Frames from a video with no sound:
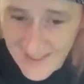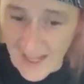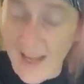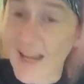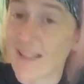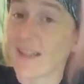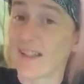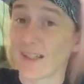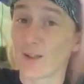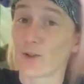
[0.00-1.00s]
I did
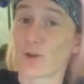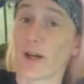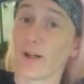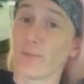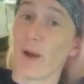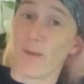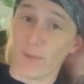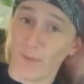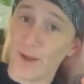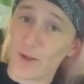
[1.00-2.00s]
get a little triggered, Bob.
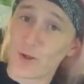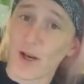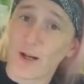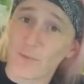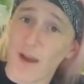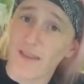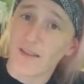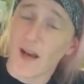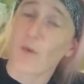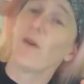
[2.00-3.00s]
I'm a little triggered by the
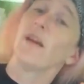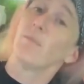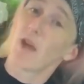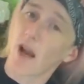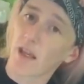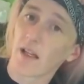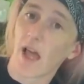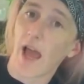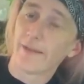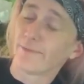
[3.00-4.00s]
duckweed, I'm not gonna lie.